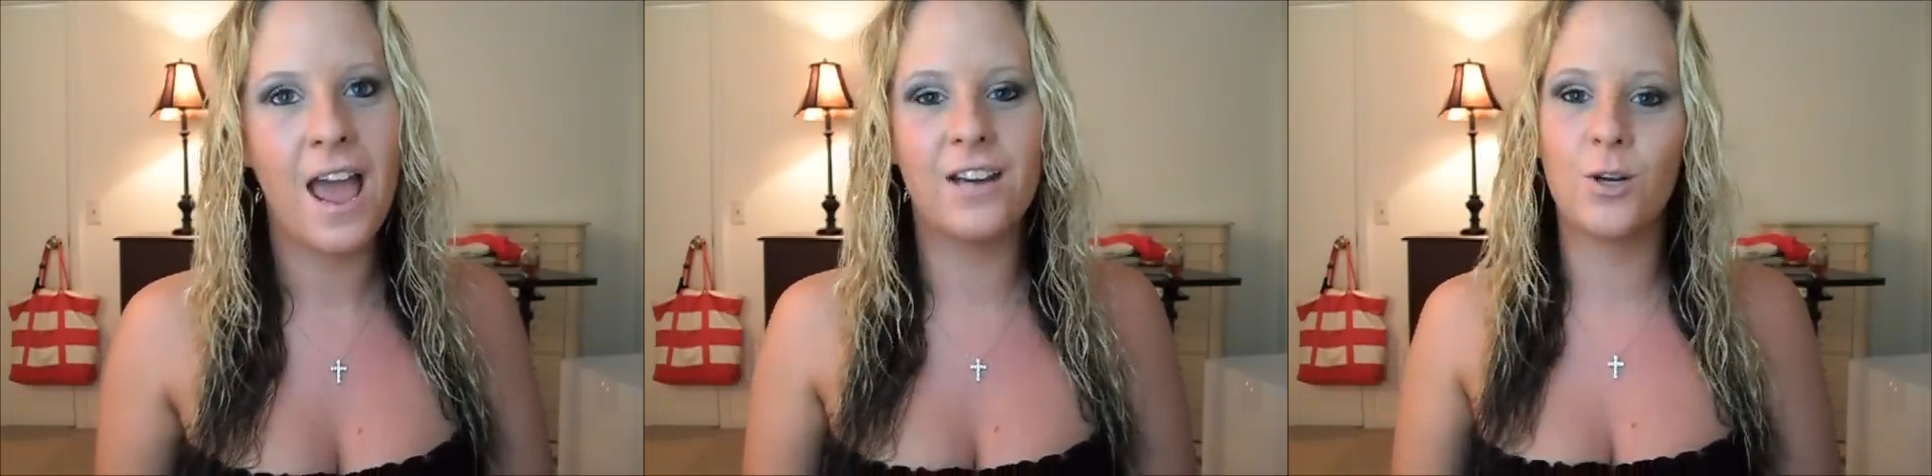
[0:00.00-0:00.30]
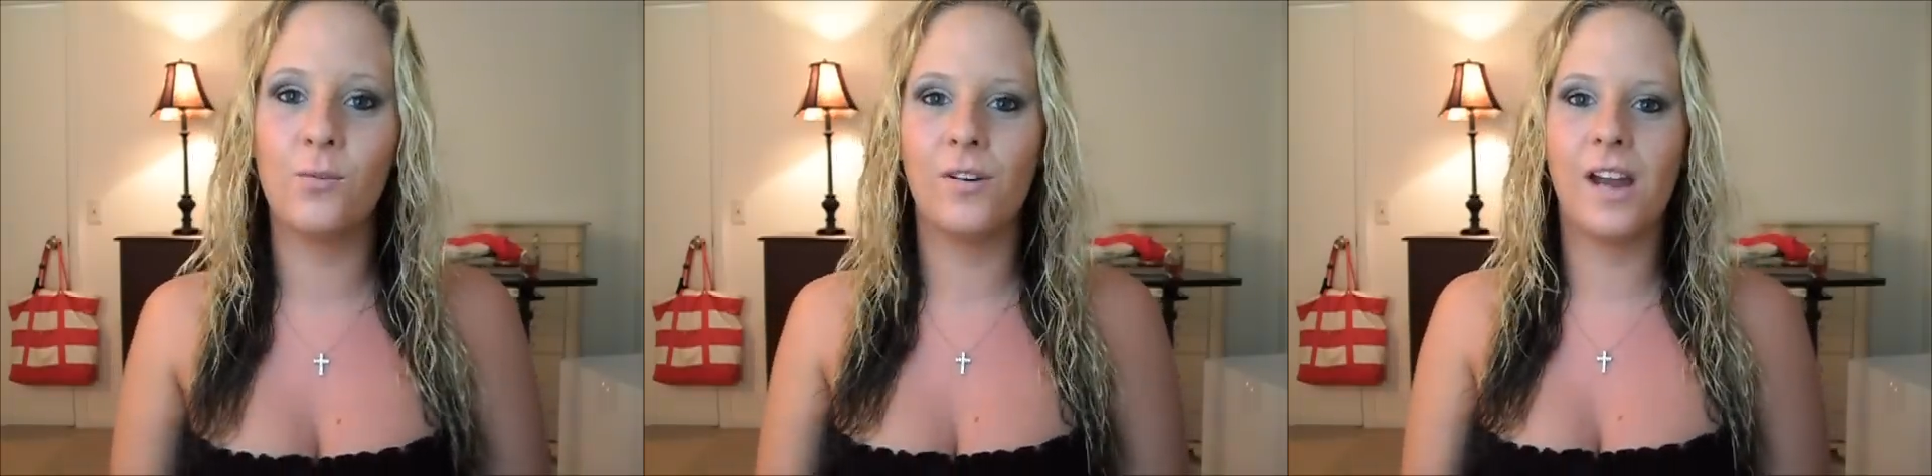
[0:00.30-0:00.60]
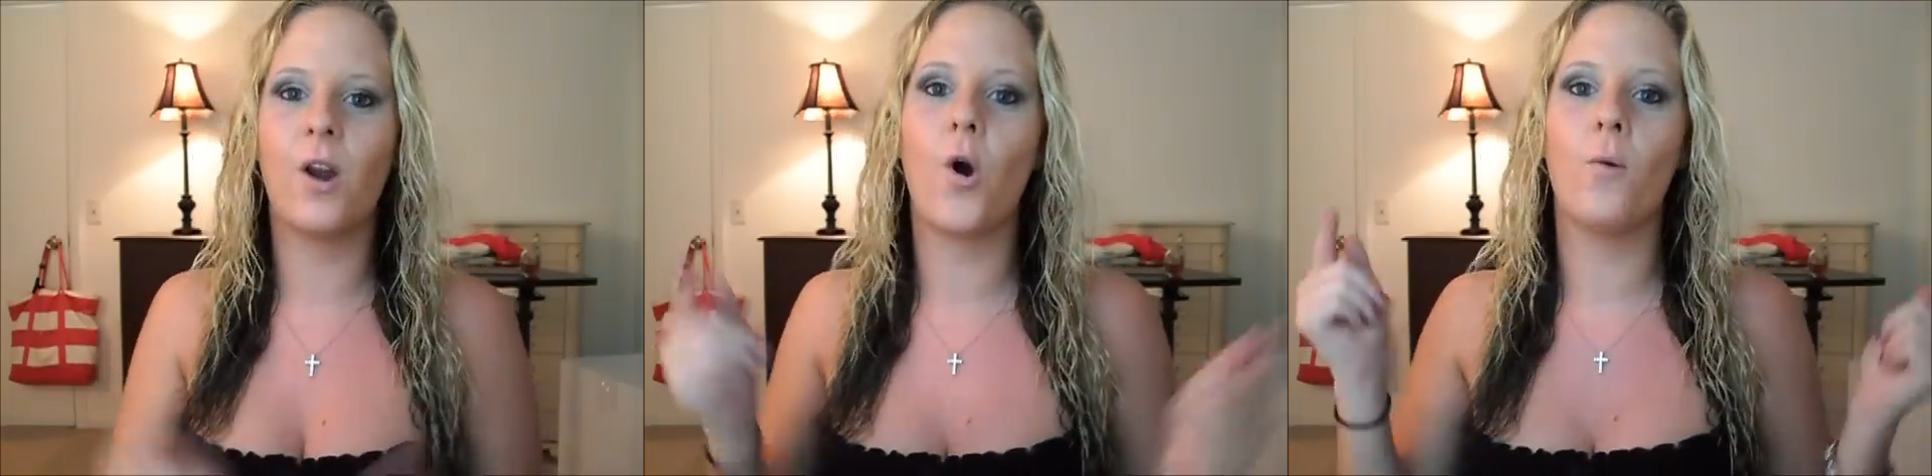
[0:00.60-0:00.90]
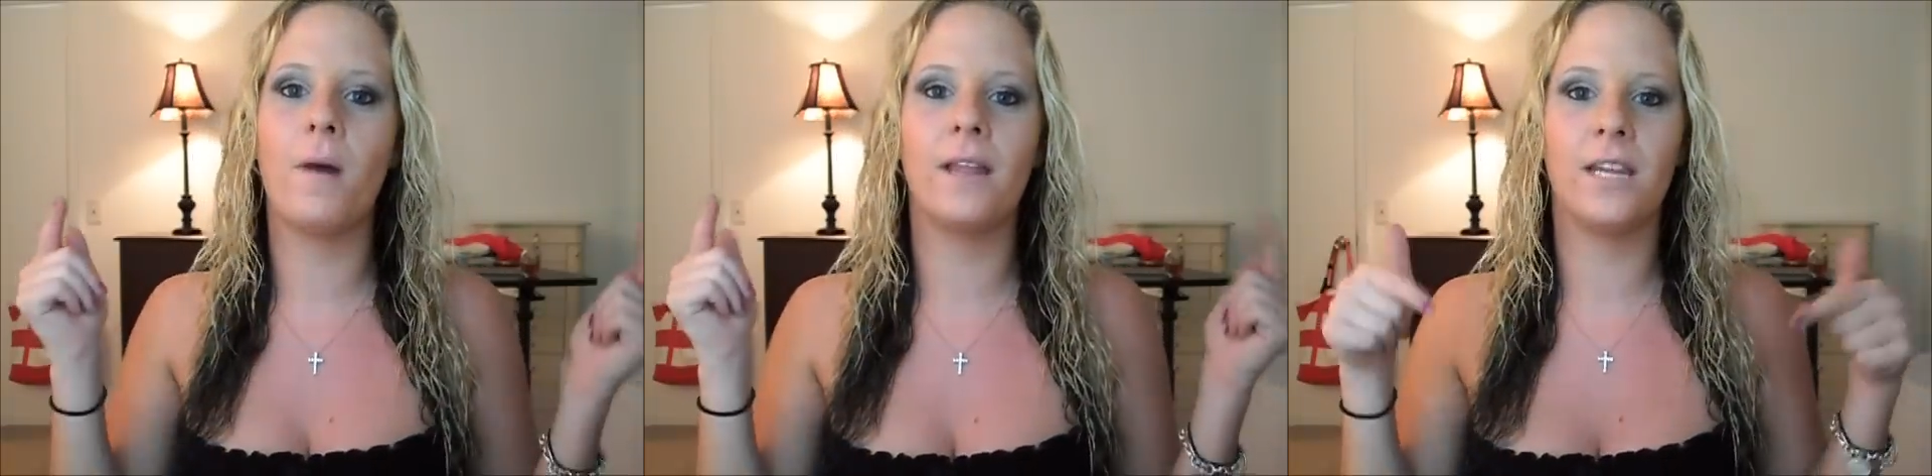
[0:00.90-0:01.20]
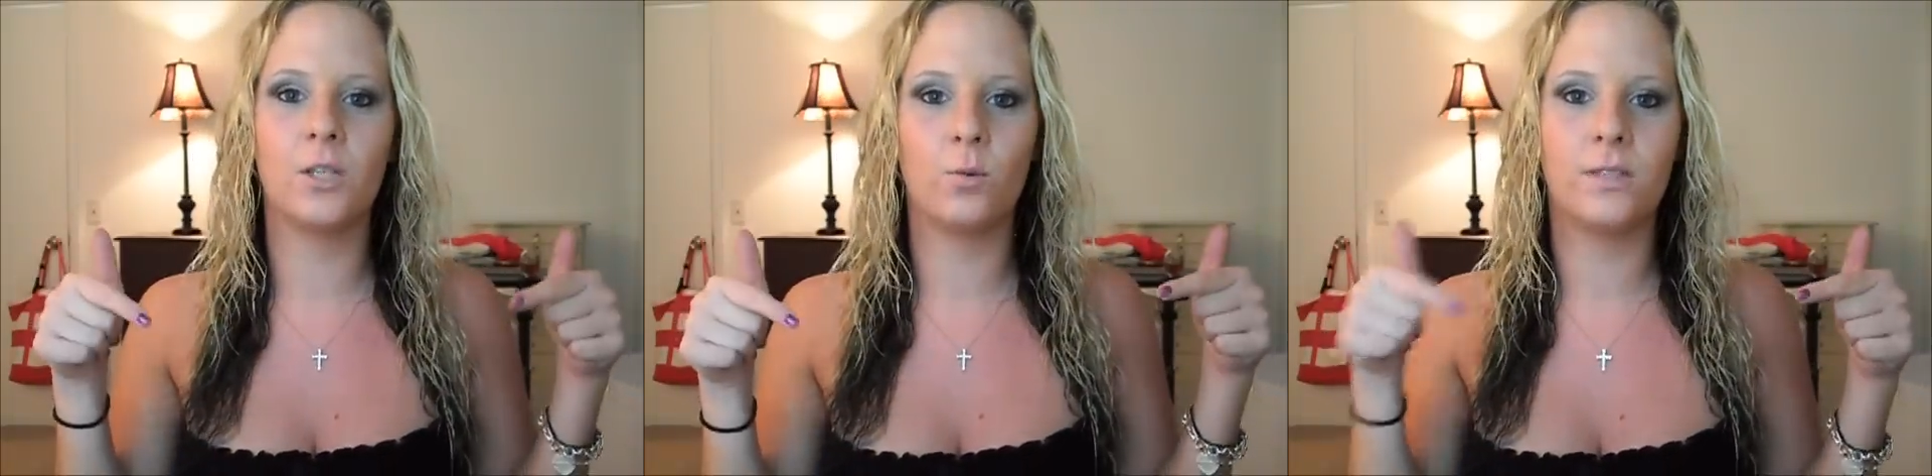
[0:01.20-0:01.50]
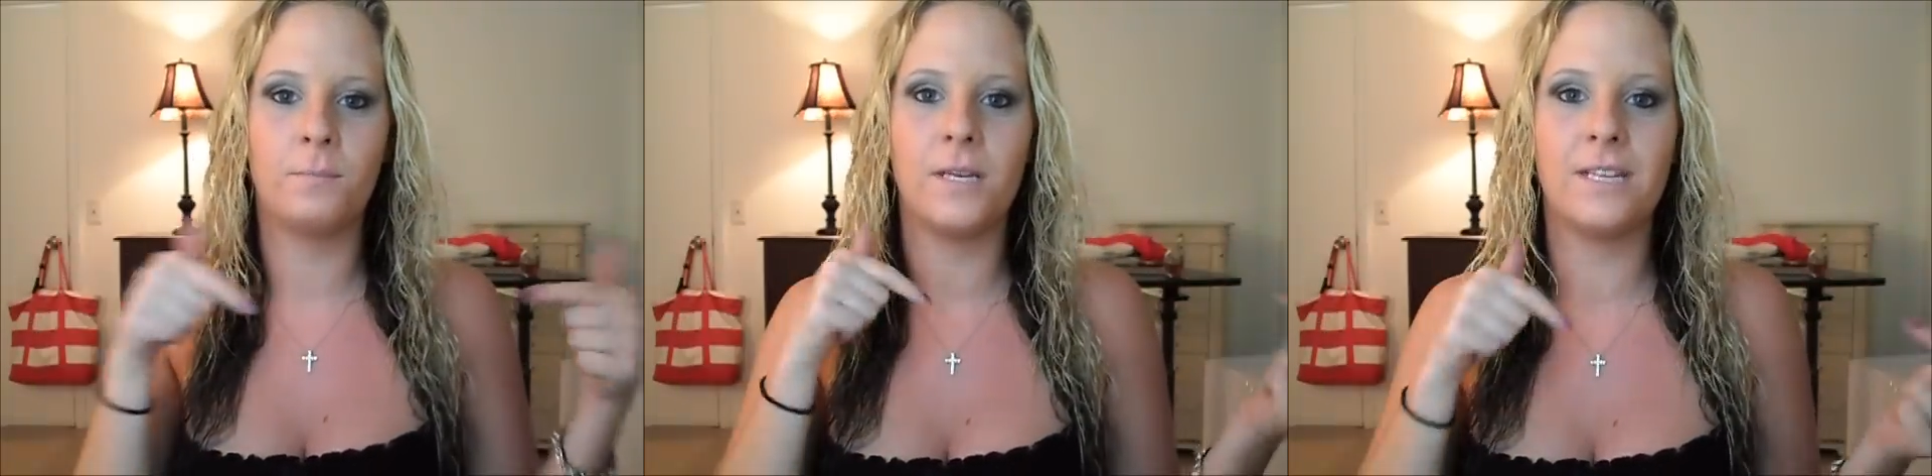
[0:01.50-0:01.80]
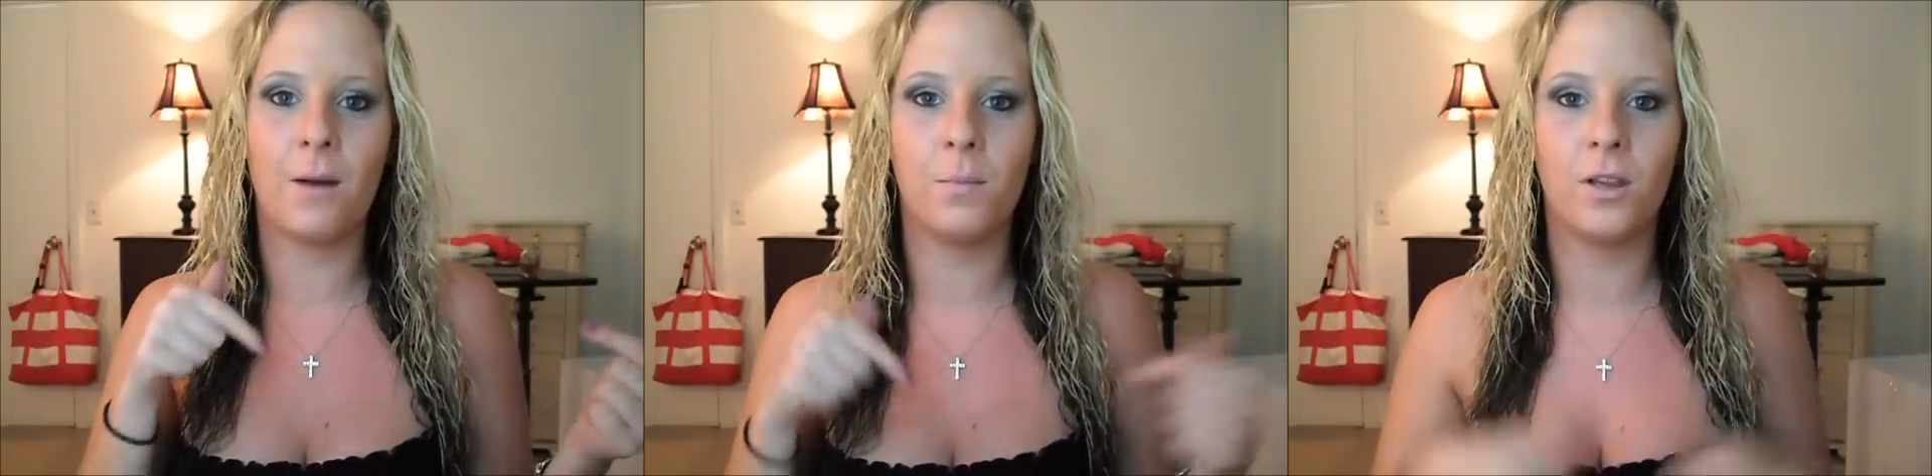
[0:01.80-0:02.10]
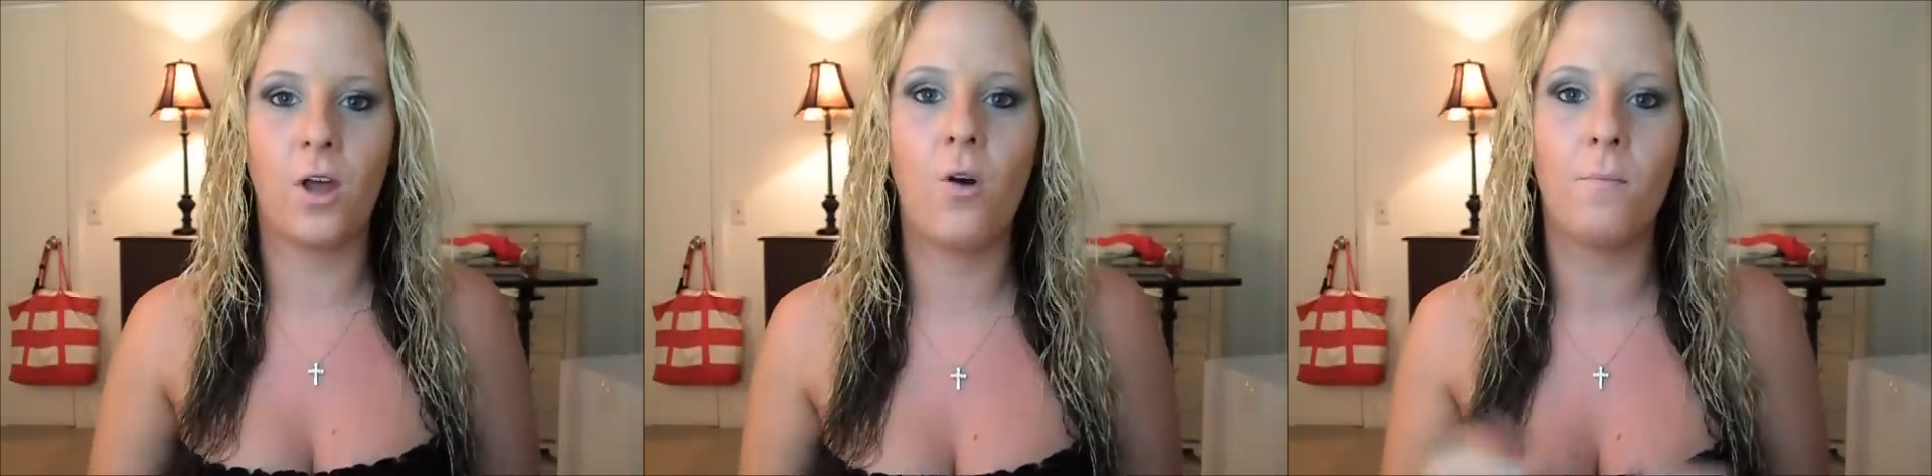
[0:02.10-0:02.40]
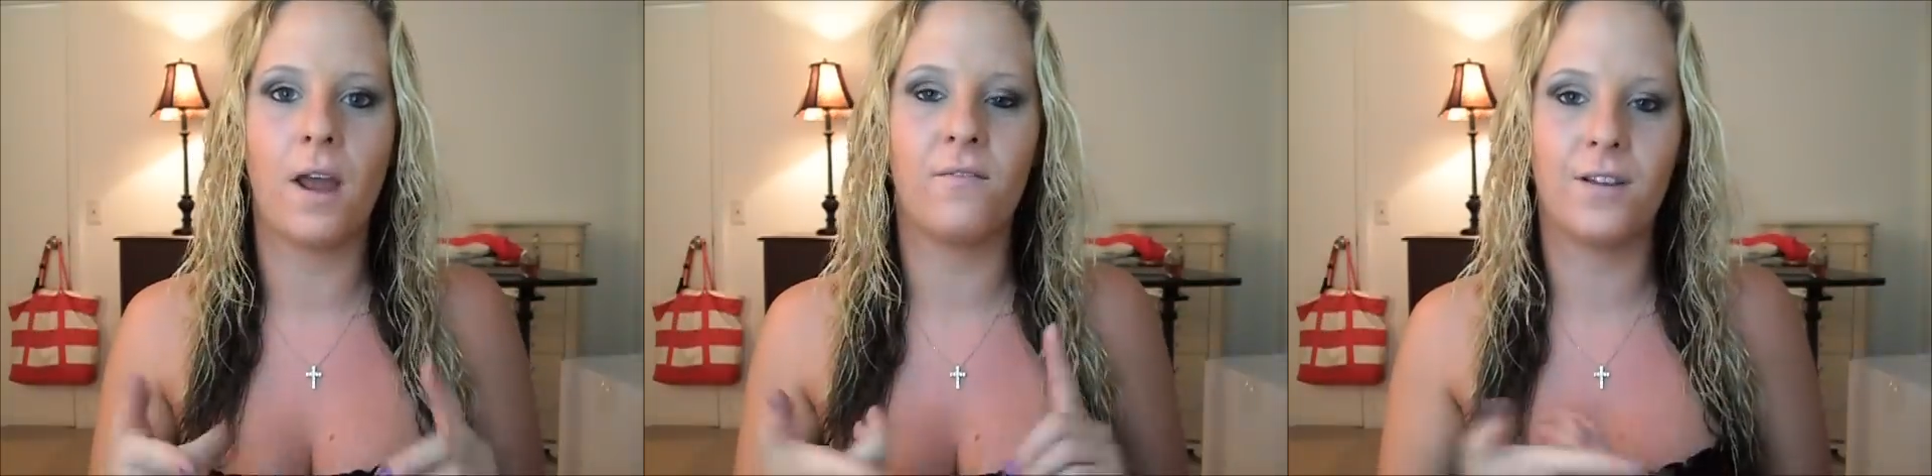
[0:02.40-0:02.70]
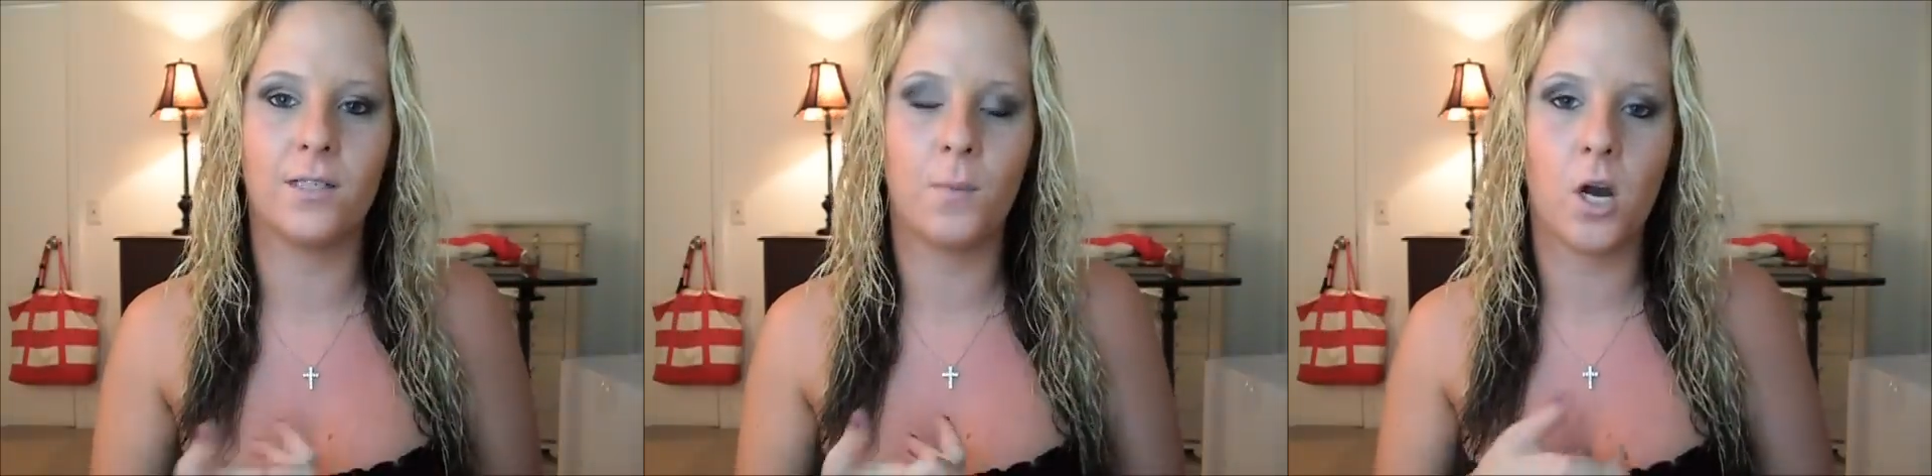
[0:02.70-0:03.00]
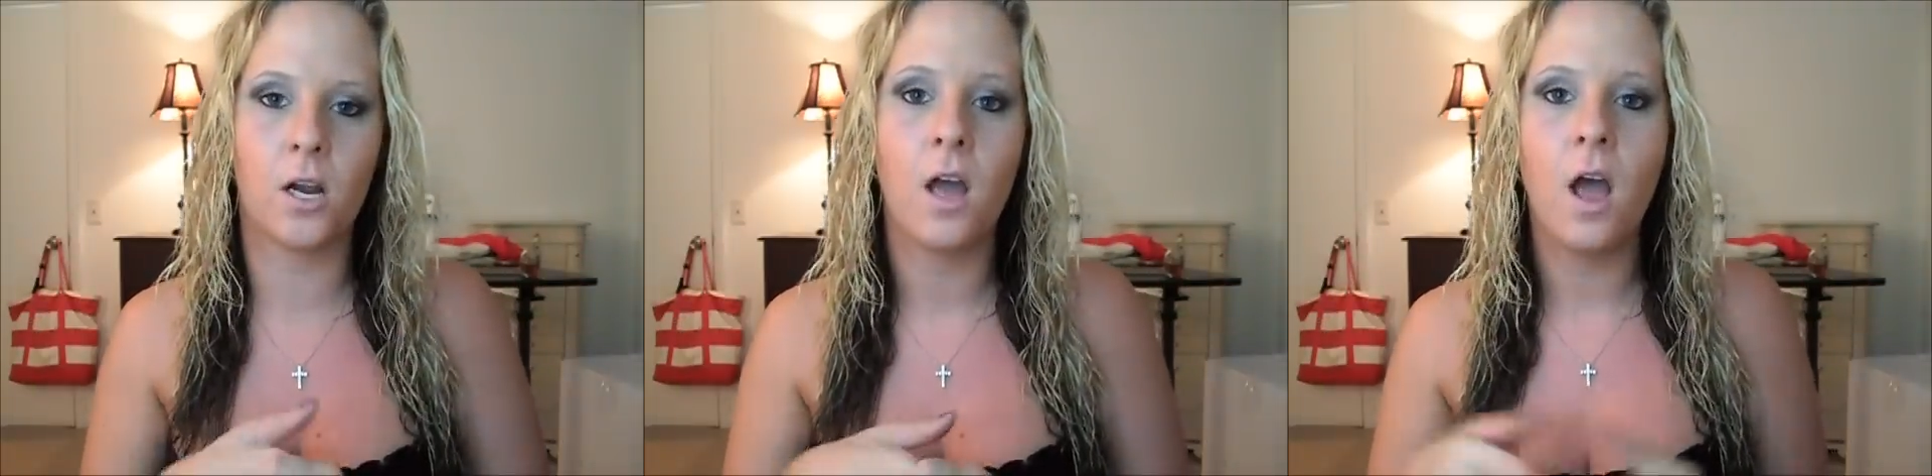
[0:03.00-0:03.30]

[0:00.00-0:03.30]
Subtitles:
And don't forget, all my links will be down below, my Facebook,